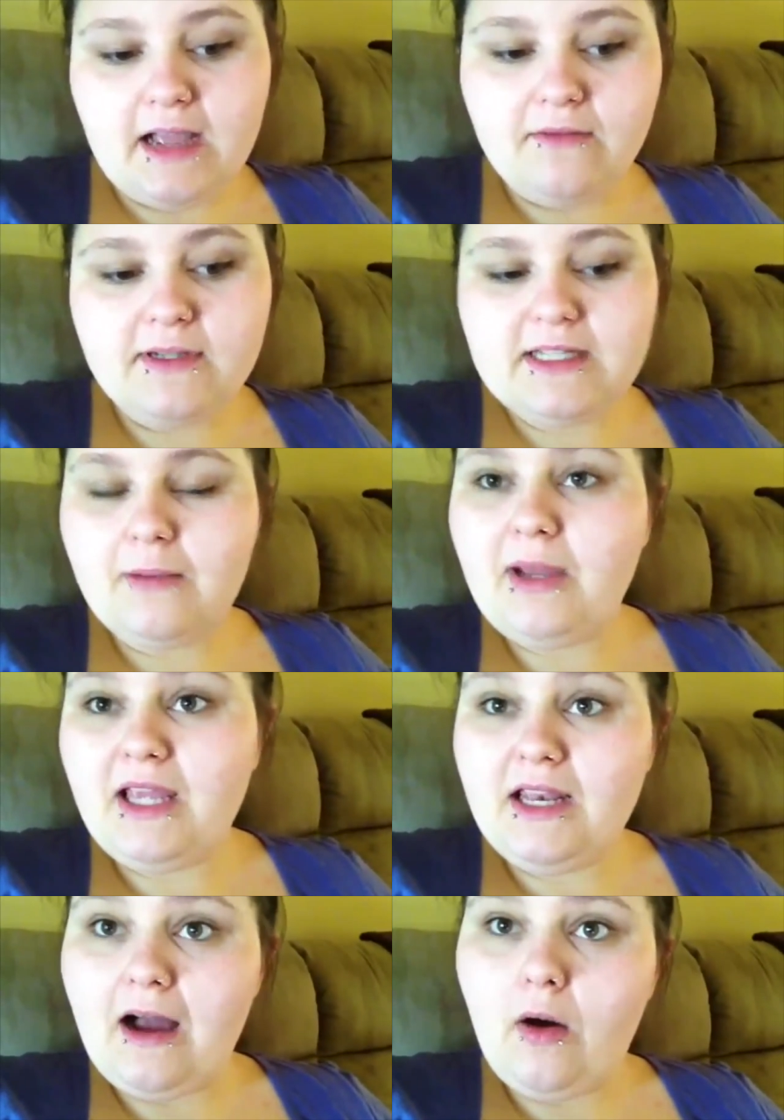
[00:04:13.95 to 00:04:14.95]
Every time I
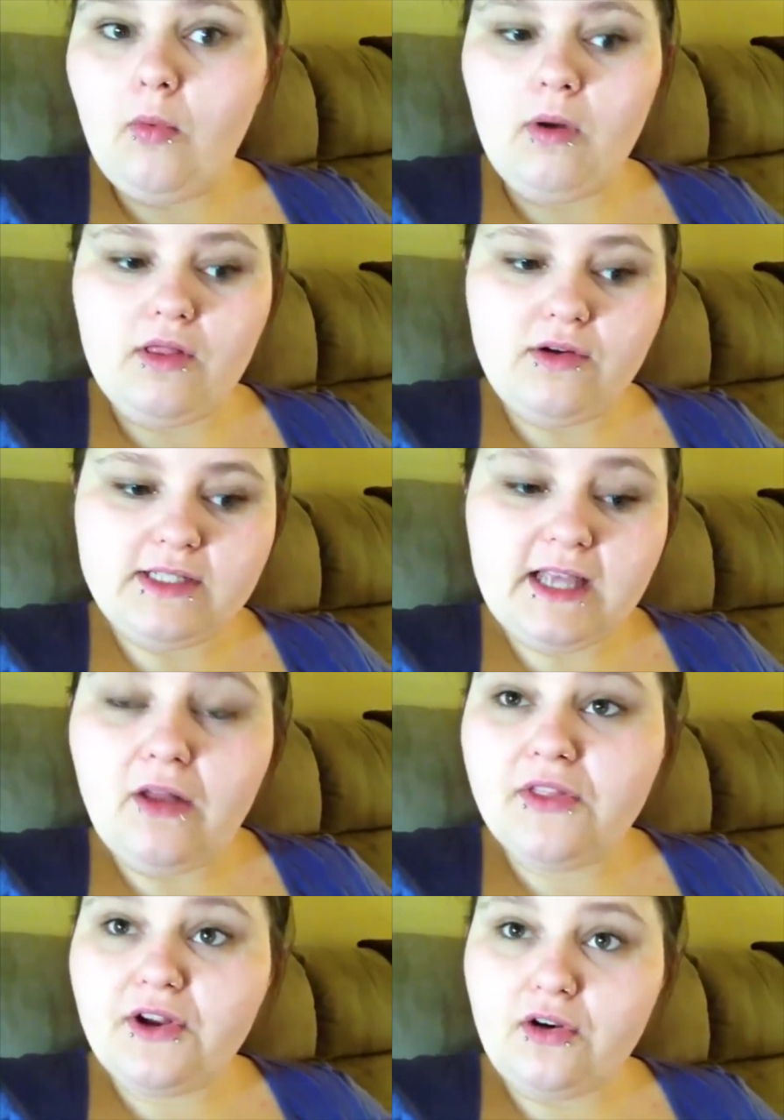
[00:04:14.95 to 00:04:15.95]
eat out, whether it's
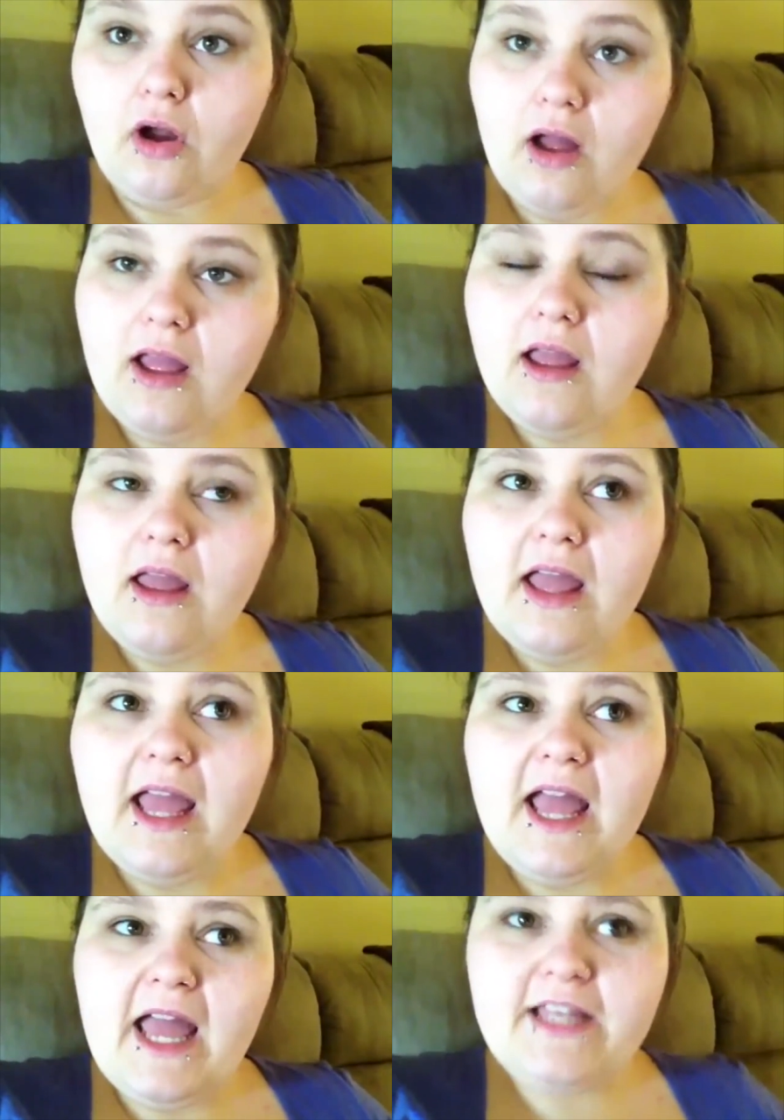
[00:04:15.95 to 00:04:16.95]
healthy or not,
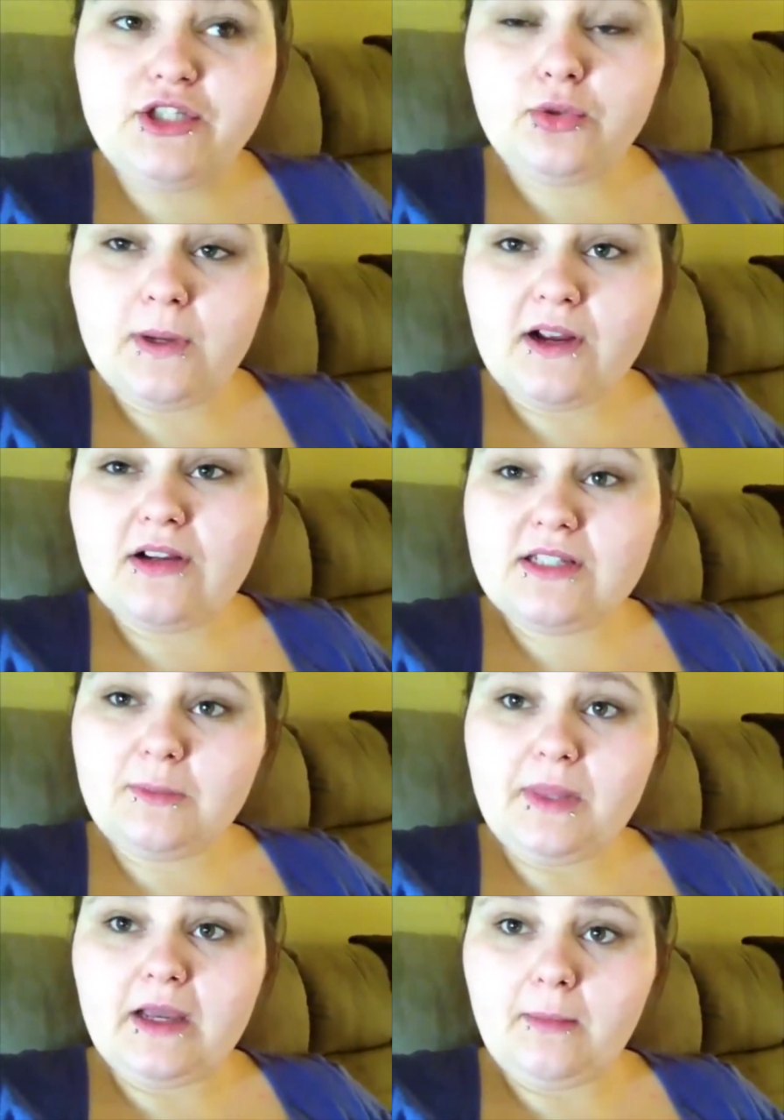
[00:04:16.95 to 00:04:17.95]
it triggers
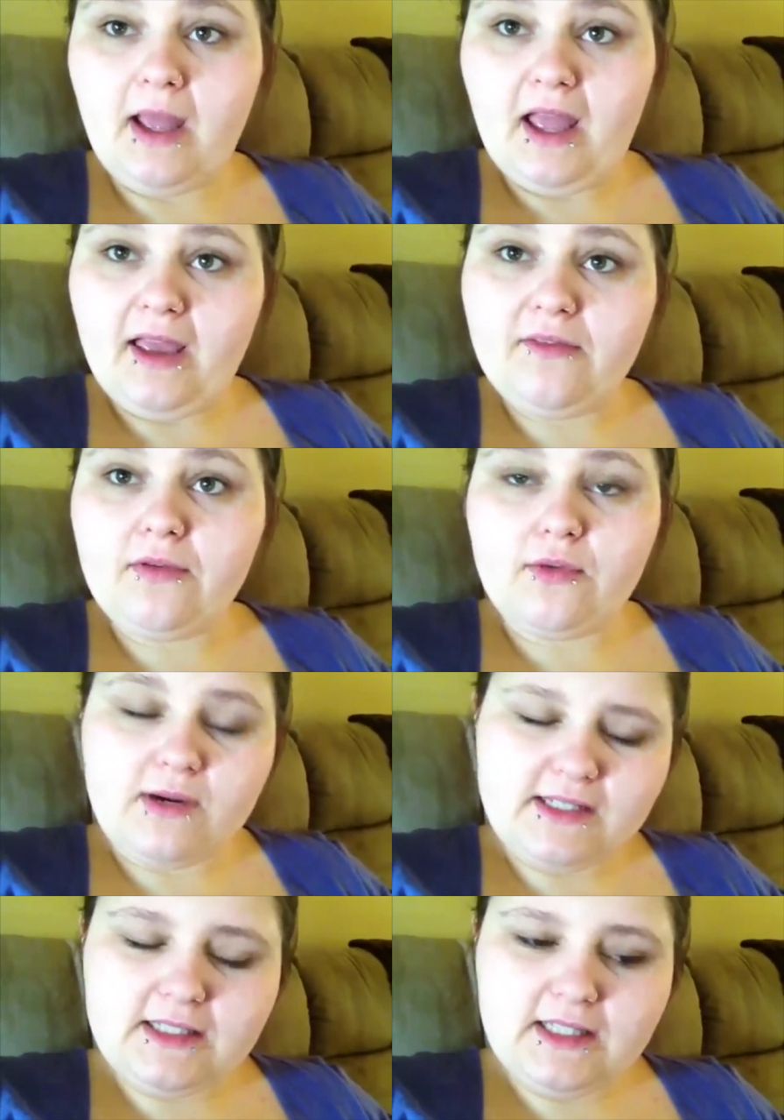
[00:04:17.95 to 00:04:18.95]
something in my head for the
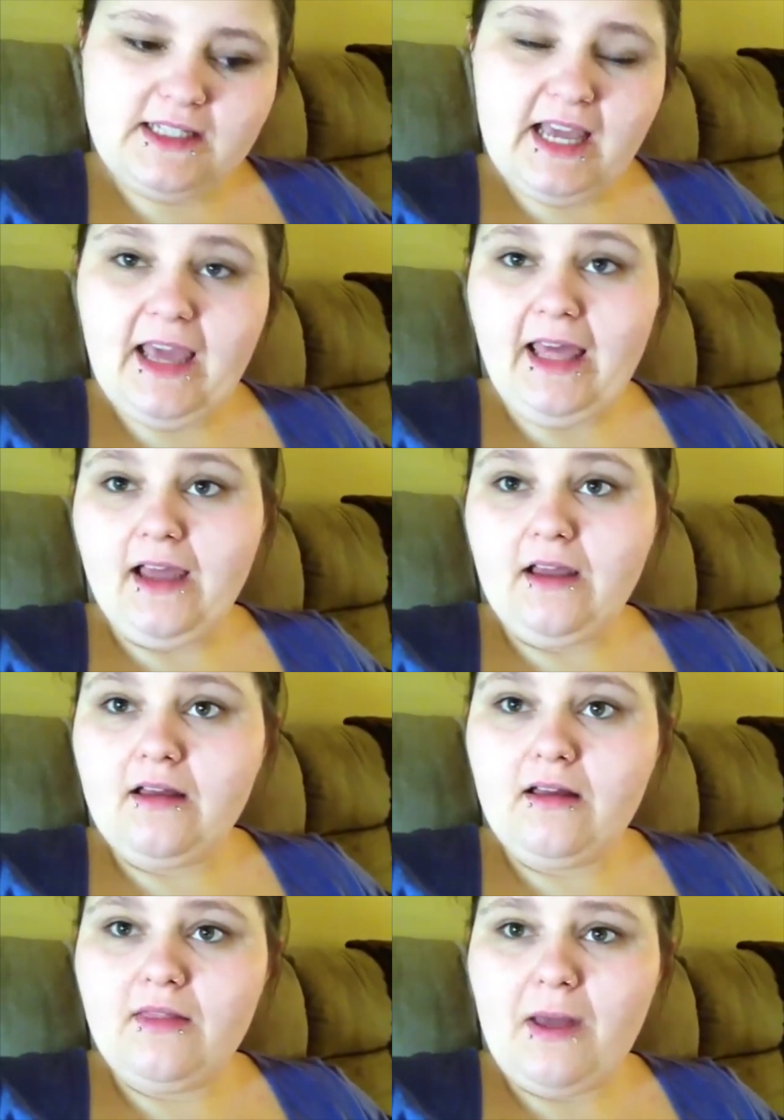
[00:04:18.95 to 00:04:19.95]
rest of the day
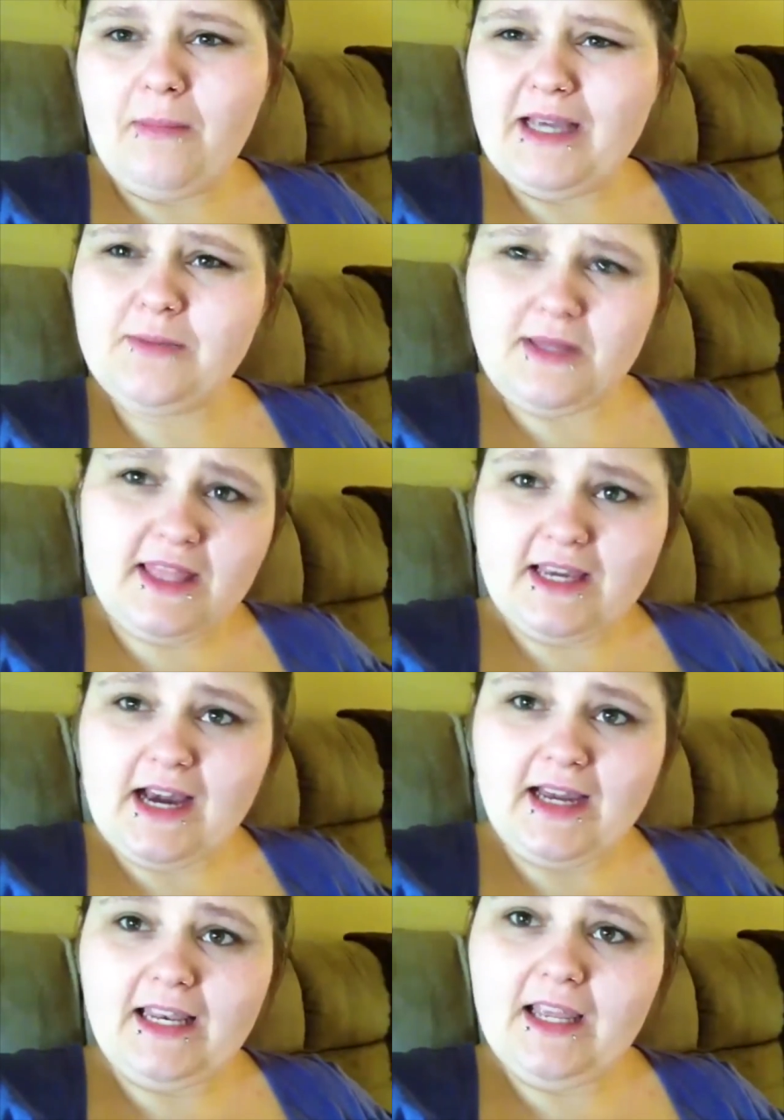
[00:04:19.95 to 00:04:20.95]
that makes me think I
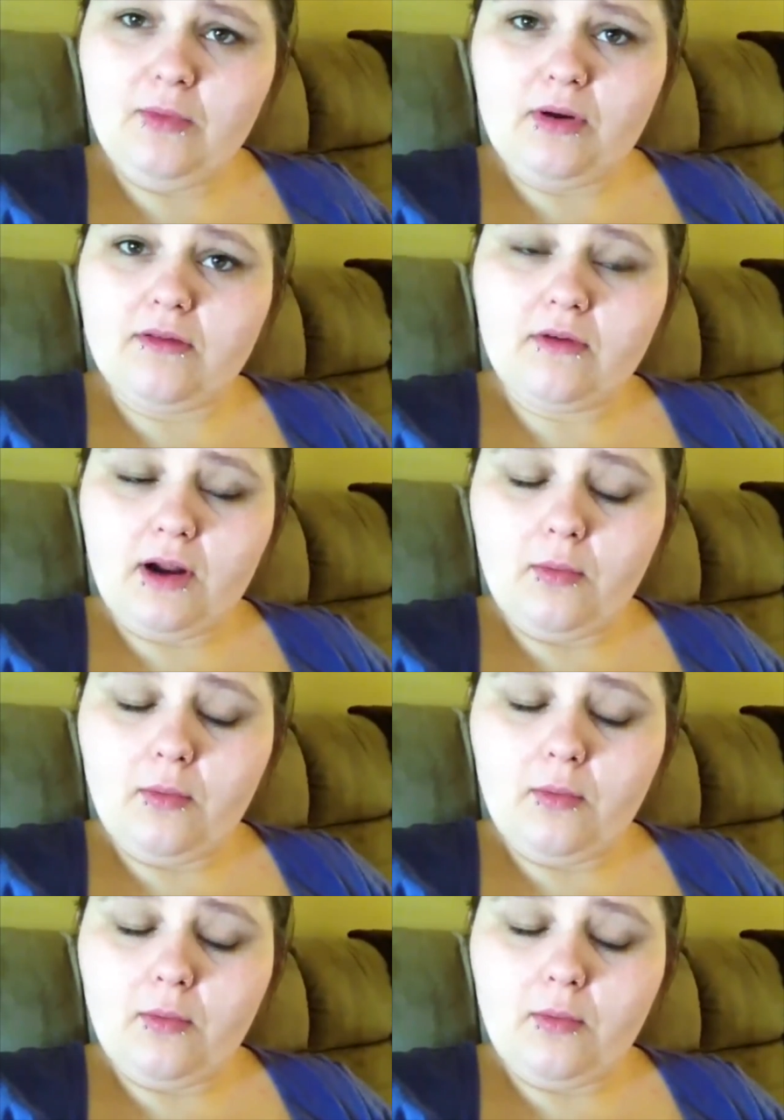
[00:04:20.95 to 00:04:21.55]
can eat whatever I